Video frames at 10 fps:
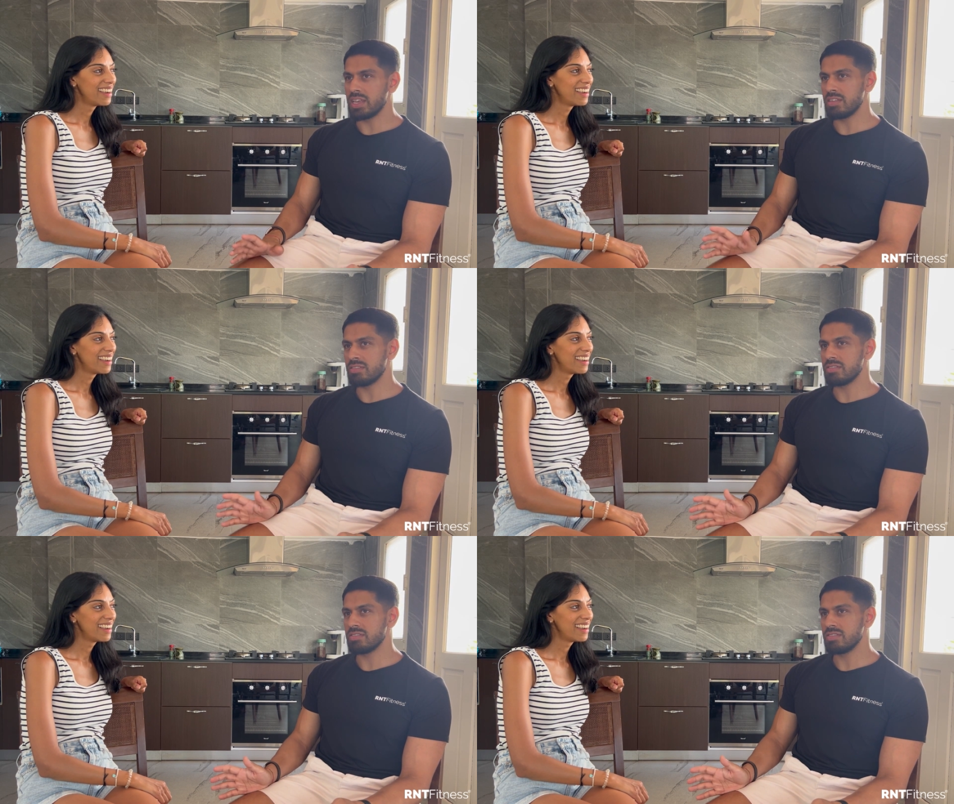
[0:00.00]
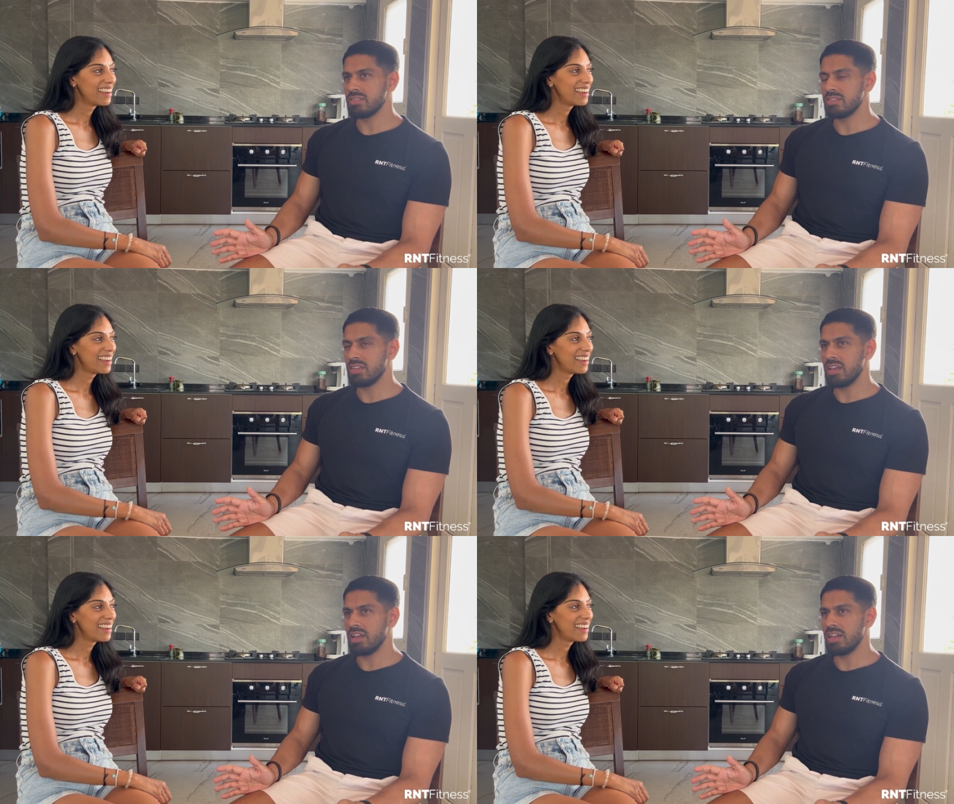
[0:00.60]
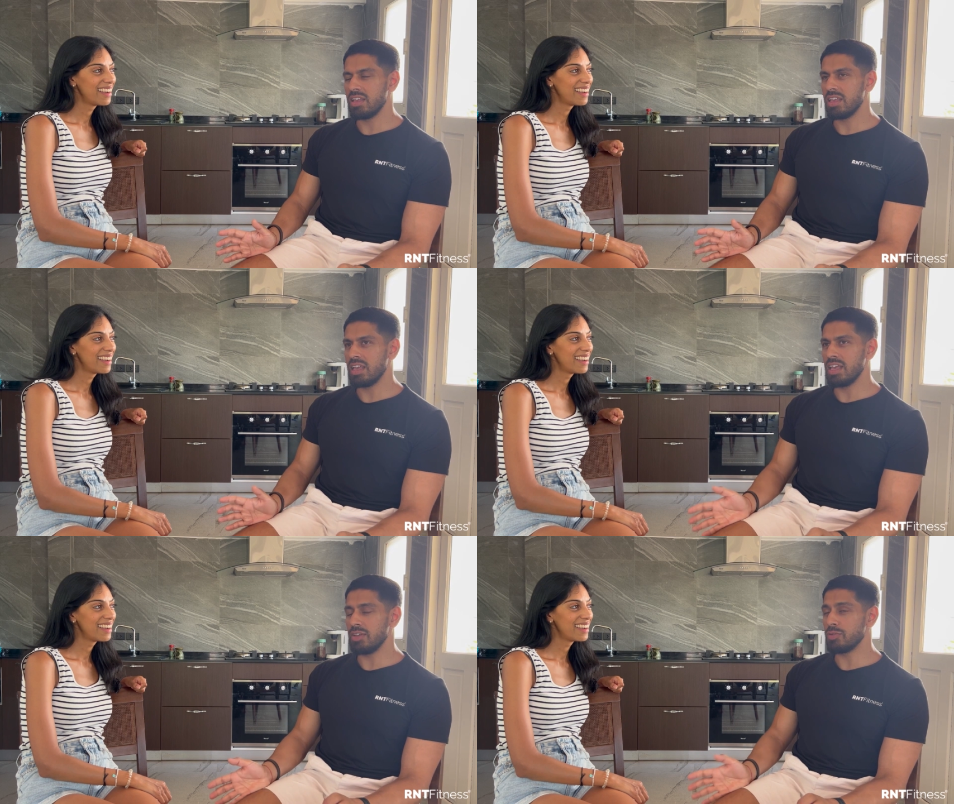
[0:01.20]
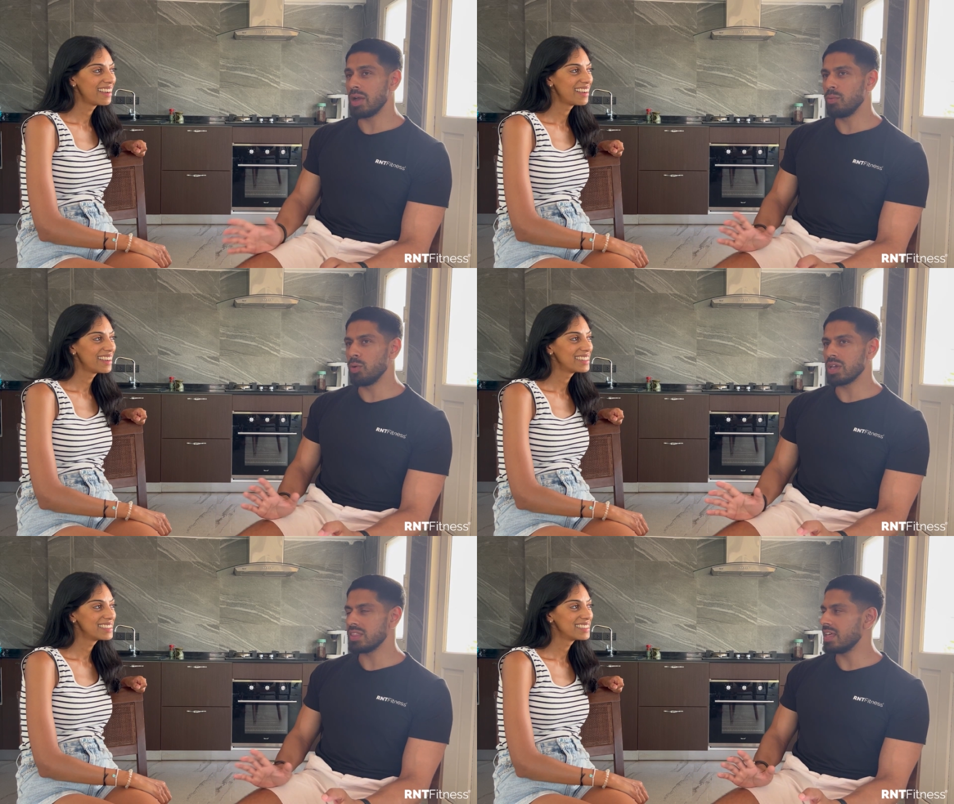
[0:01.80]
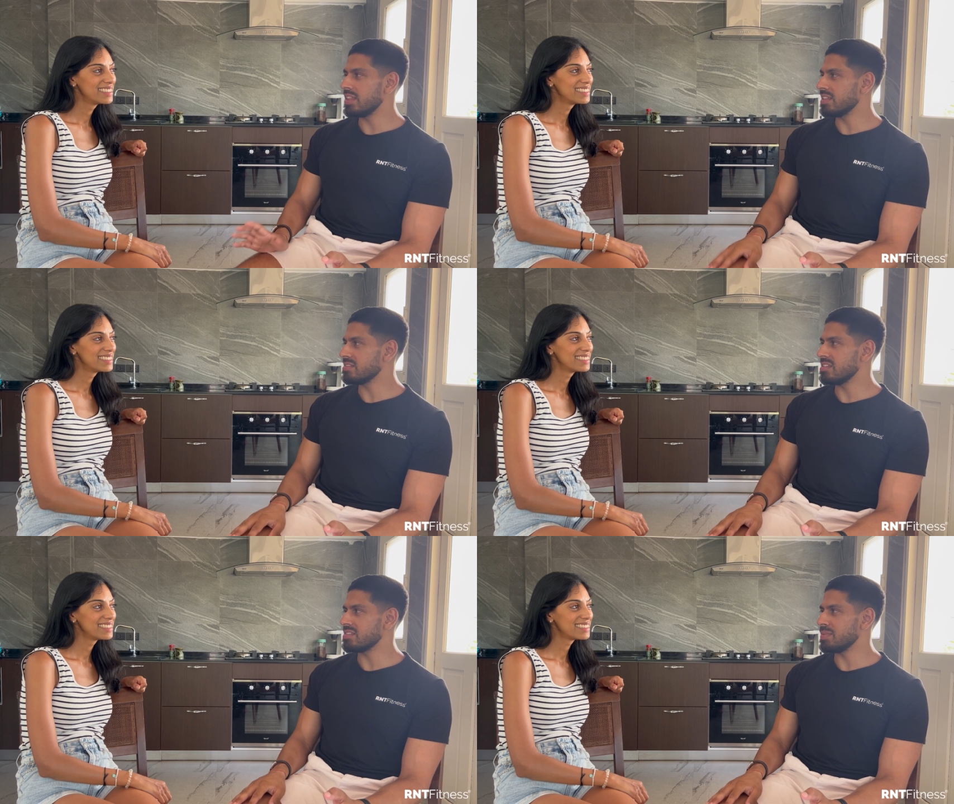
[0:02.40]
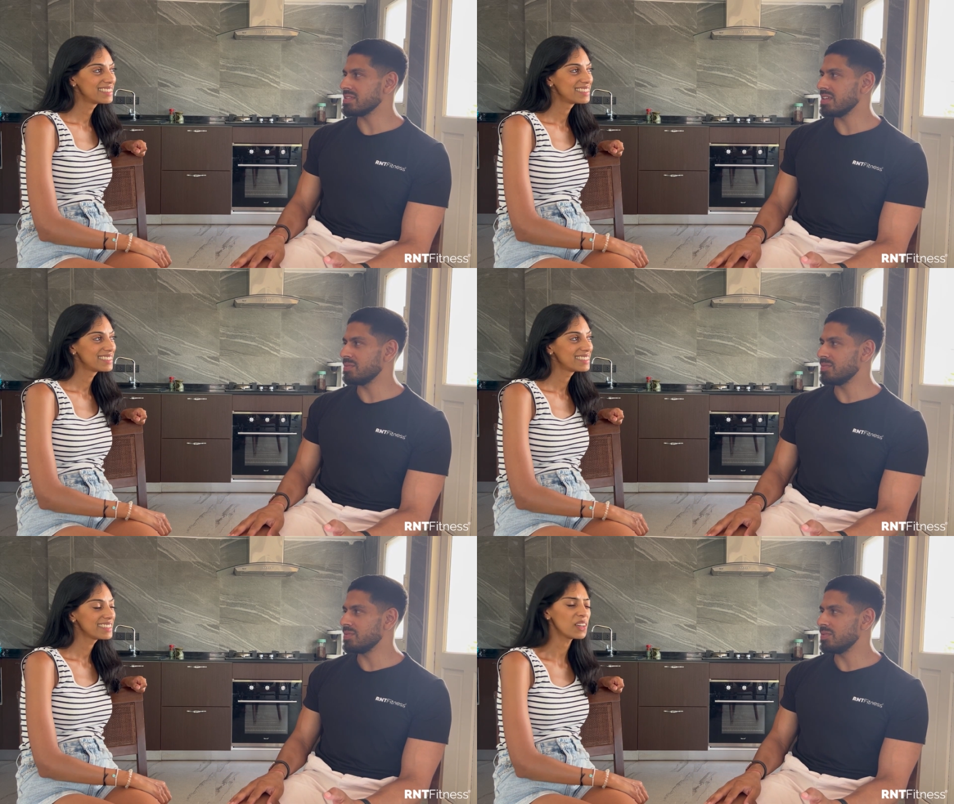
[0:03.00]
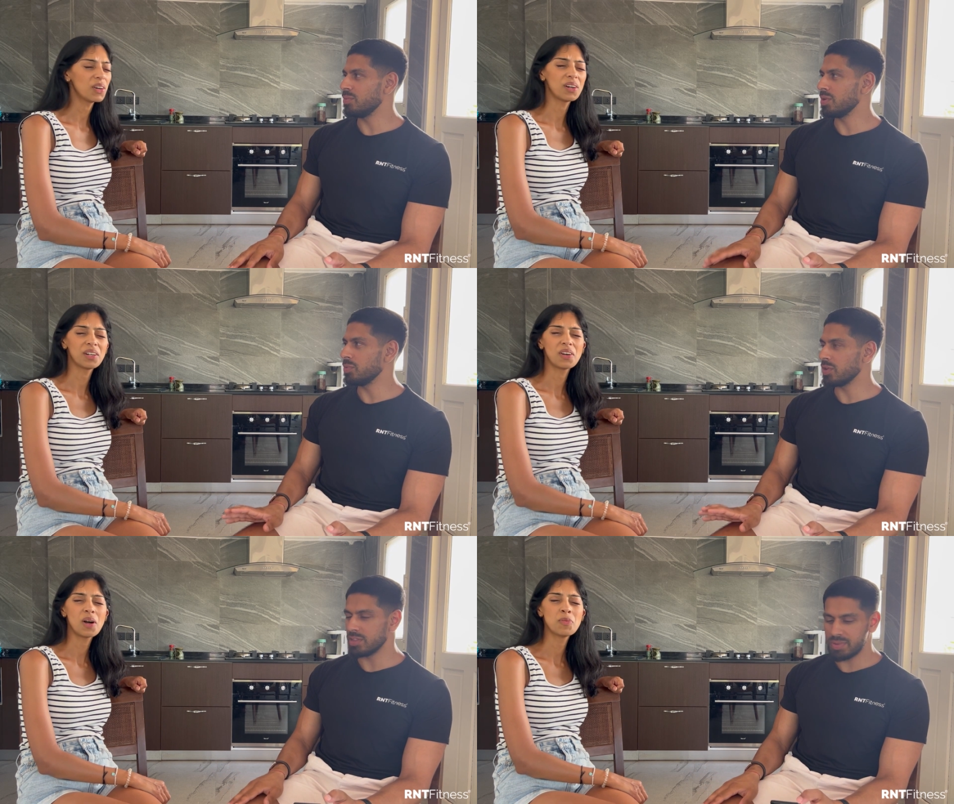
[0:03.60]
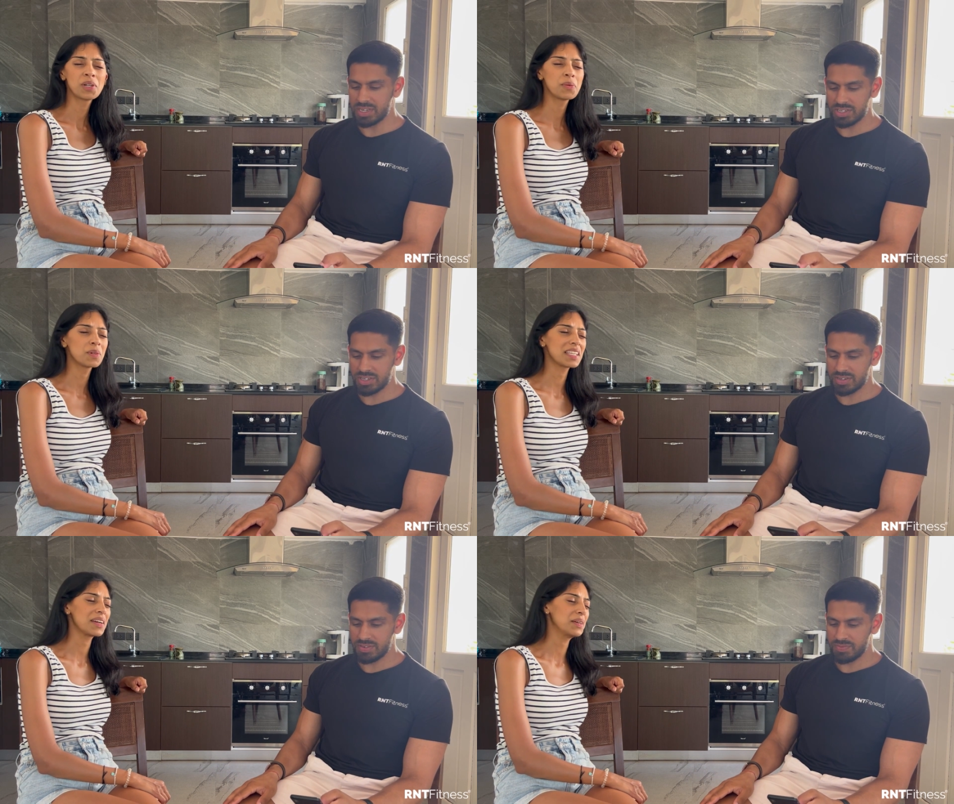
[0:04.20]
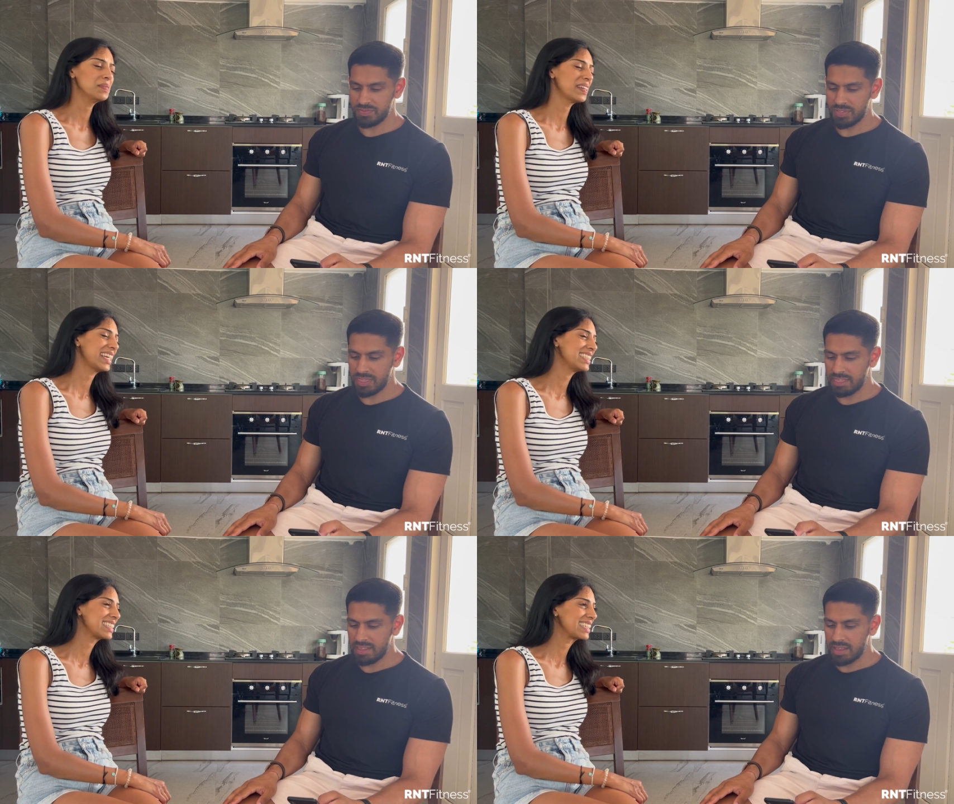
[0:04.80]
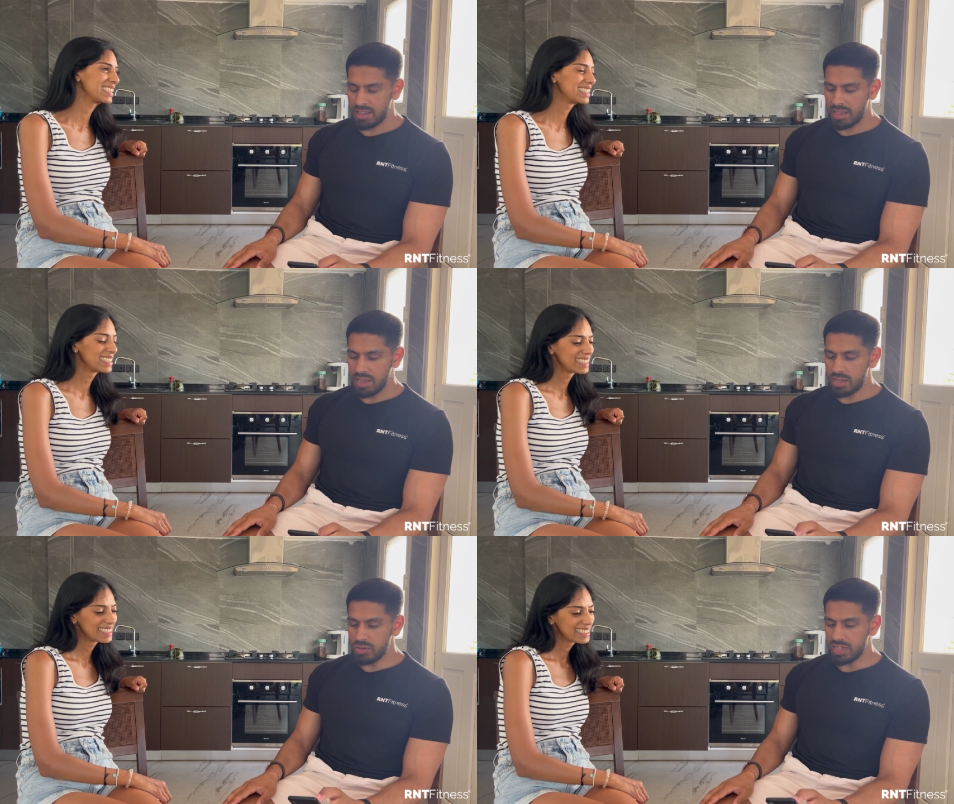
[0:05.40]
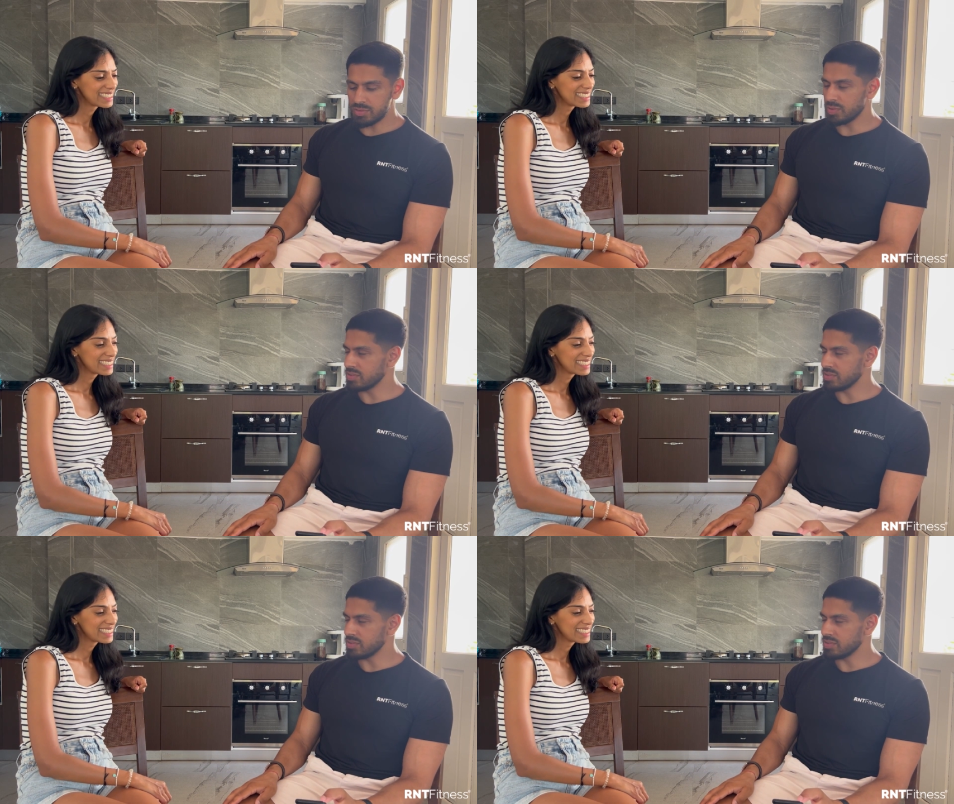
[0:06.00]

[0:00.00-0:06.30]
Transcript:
Speaker 1: is if we have a walk in there, that's it's the best time. Oh, morning walk. Our morning walks
Speaker 2: here are amazing.
Speaker 1: Who needs more